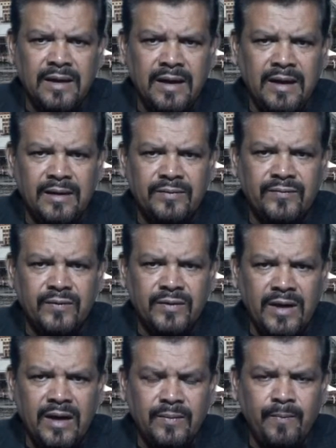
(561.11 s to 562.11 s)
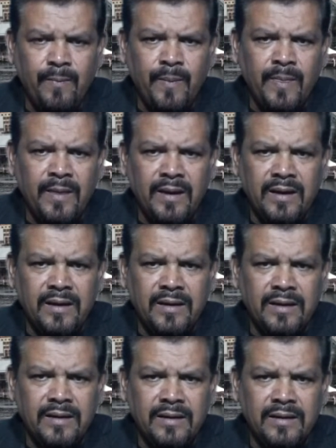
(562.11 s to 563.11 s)
And for now,
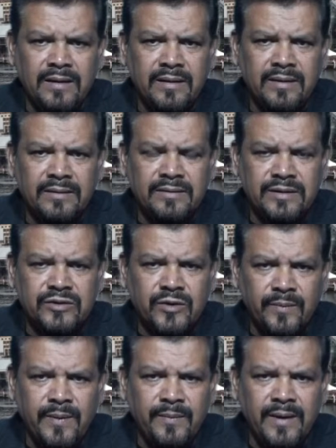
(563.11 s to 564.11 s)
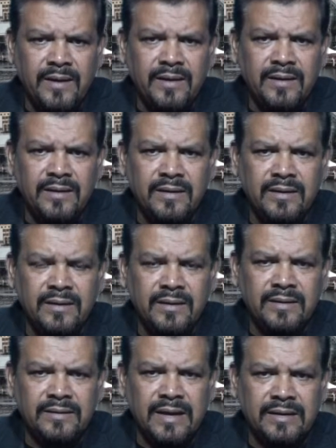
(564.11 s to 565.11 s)
just remember
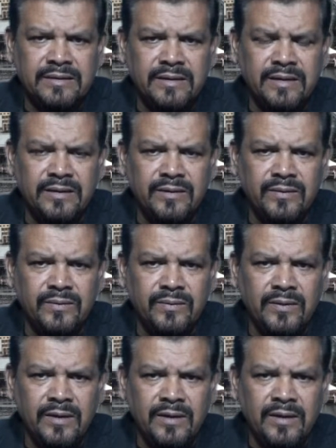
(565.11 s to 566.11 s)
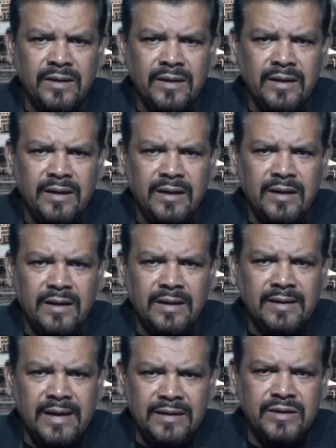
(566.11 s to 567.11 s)
that you
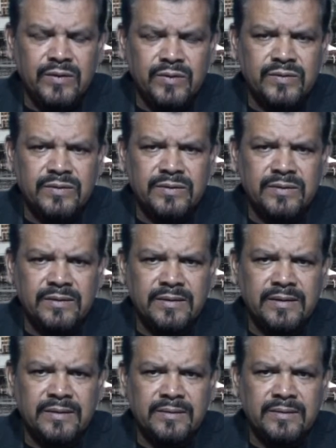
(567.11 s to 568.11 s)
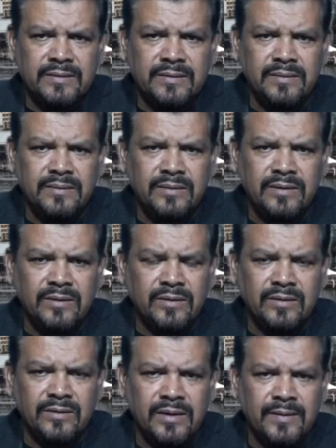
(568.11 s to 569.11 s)
can use
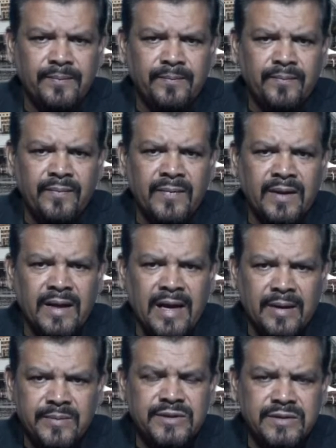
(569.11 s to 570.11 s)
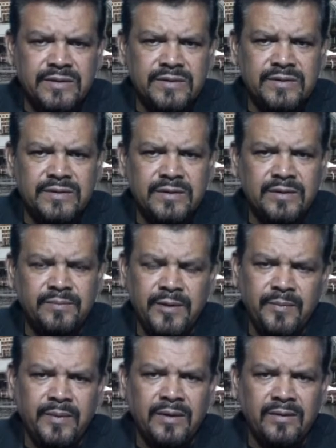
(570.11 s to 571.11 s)
your amateurs,
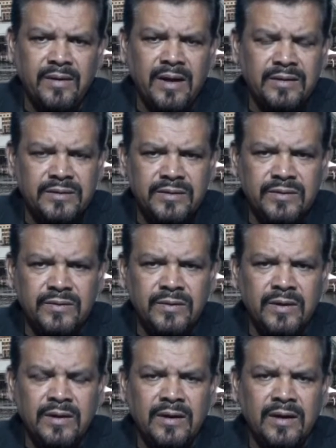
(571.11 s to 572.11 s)
people around you.